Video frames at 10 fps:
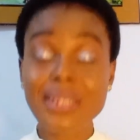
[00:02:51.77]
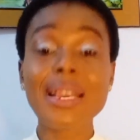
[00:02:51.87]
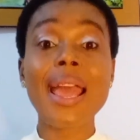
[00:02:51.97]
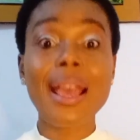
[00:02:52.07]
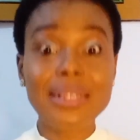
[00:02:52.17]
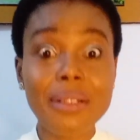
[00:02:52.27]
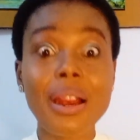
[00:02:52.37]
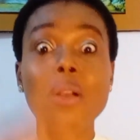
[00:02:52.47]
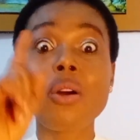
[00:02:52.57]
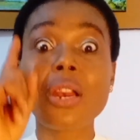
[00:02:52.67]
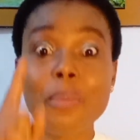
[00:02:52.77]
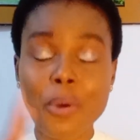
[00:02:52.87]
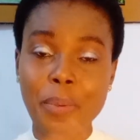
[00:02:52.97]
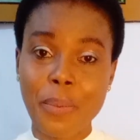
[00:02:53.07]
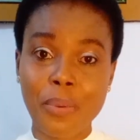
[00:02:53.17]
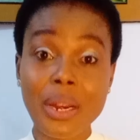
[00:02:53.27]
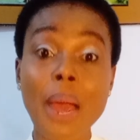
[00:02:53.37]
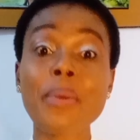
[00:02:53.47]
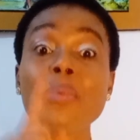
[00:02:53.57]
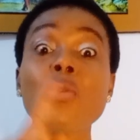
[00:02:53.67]
Yeah, there are gullible people. There
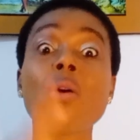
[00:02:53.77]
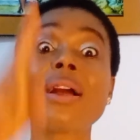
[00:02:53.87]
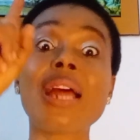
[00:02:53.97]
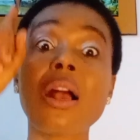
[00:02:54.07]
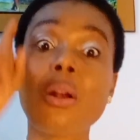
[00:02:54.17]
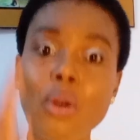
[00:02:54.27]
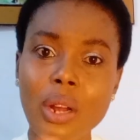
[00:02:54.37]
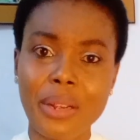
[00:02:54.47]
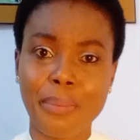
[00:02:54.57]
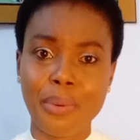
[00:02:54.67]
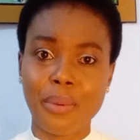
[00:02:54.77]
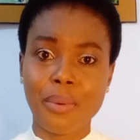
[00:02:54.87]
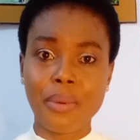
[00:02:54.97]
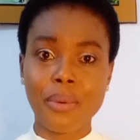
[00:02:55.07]
are people who are that gullible.